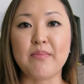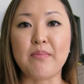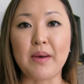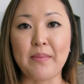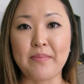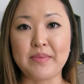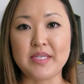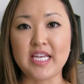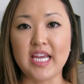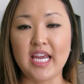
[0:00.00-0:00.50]

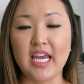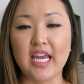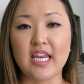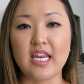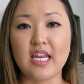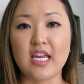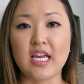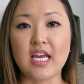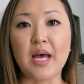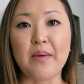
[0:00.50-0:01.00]
bump date
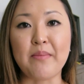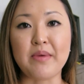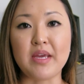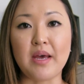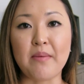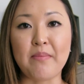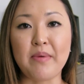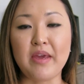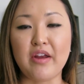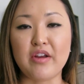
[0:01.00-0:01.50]
coming
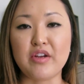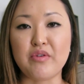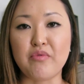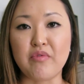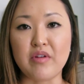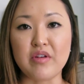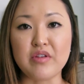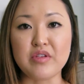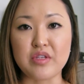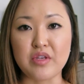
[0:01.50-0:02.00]
up here
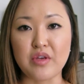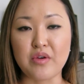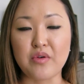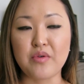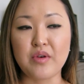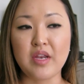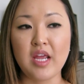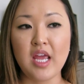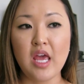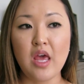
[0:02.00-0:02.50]
real
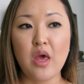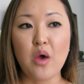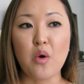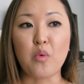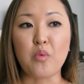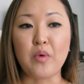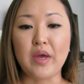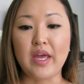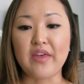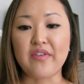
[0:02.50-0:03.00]
soon
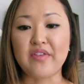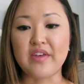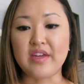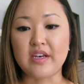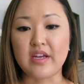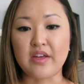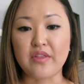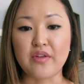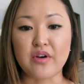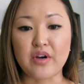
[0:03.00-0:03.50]
with
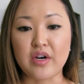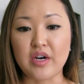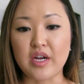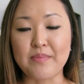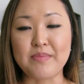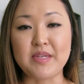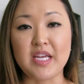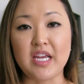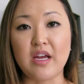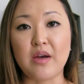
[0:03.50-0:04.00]
another
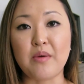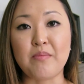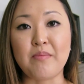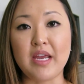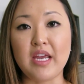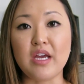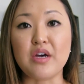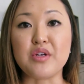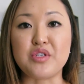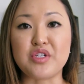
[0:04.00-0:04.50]
update on
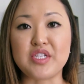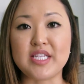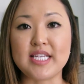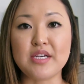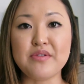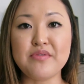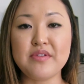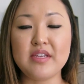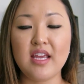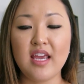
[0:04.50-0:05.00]
my
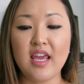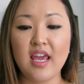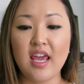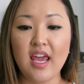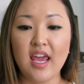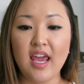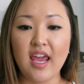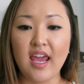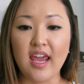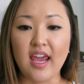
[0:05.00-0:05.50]
ultrasound
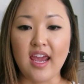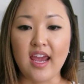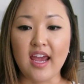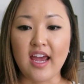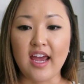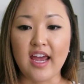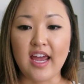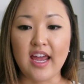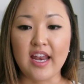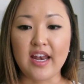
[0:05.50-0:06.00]

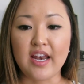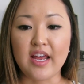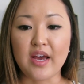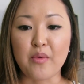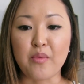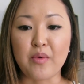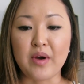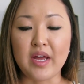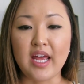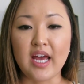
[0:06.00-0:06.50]
and
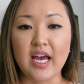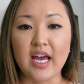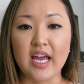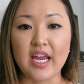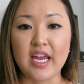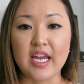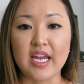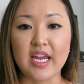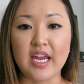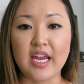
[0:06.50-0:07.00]
what
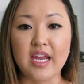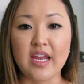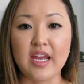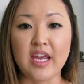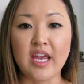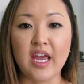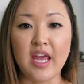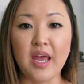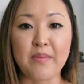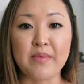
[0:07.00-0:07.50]

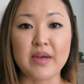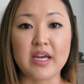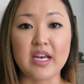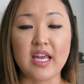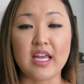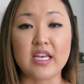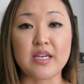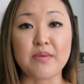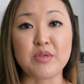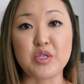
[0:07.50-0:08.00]
I am going to
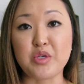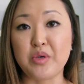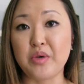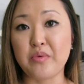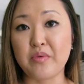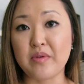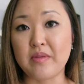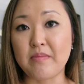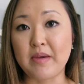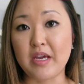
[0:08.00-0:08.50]
end up
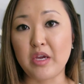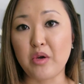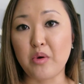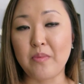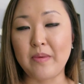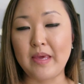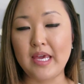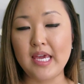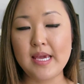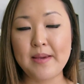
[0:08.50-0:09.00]
doing with my
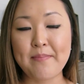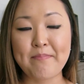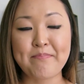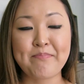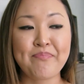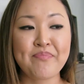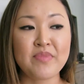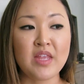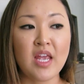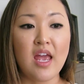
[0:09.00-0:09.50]
OB.
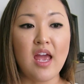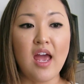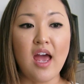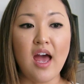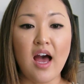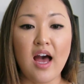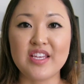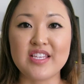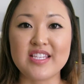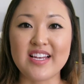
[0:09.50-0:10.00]

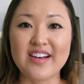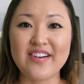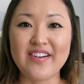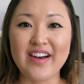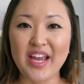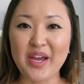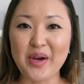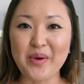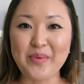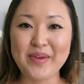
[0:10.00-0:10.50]
So
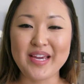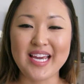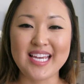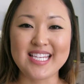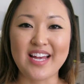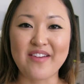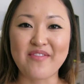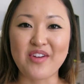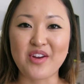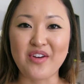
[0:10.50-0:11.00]
I hope you guys
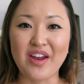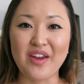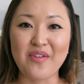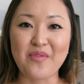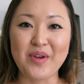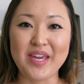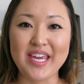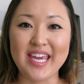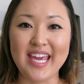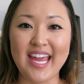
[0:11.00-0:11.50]
have a great
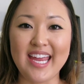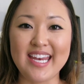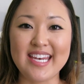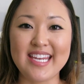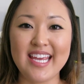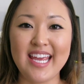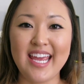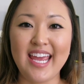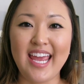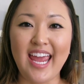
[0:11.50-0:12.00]
weekend,
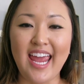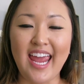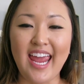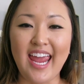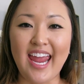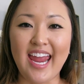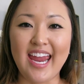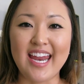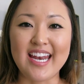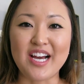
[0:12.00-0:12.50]

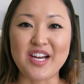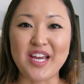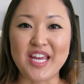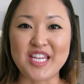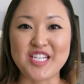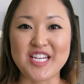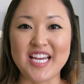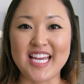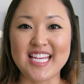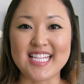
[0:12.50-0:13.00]
and I'll
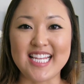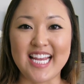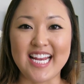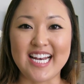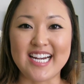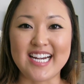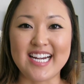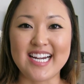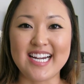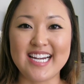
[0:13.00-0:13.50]
catch you guys
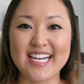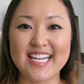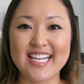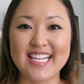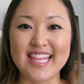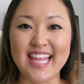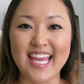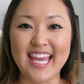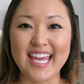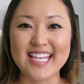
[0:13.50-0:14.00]
later.
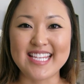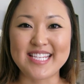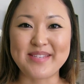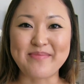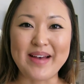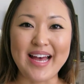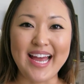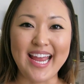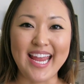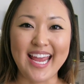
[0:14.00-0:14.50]
Thanks,
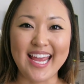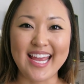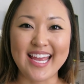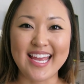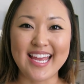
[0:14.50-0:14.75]
bye.